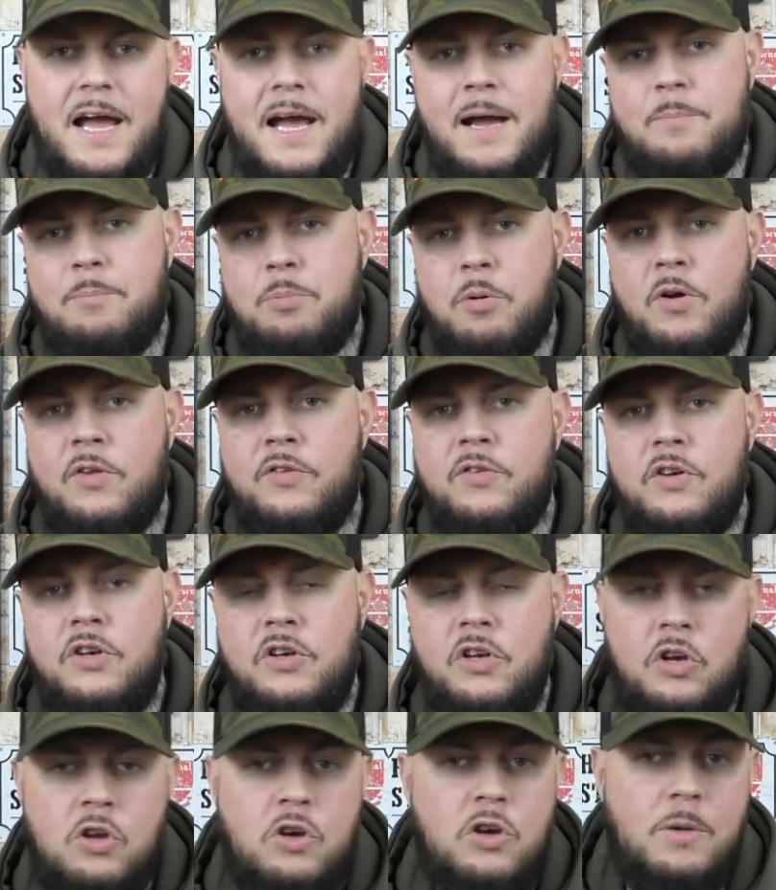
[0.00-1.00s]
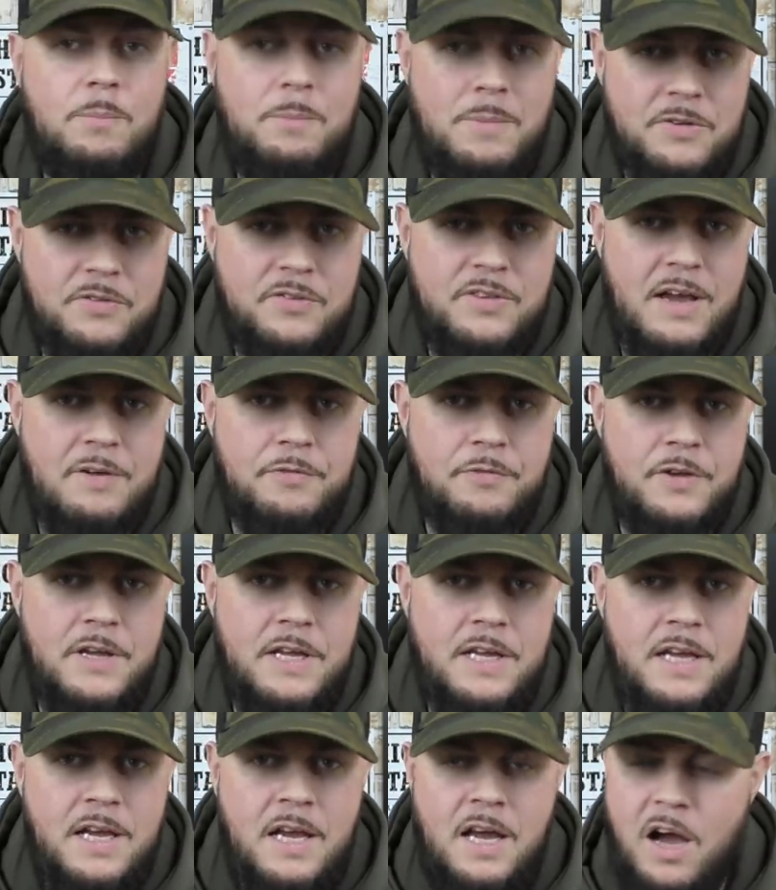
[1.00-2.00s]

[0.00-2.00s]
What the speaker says: at present, you look at Mustafi,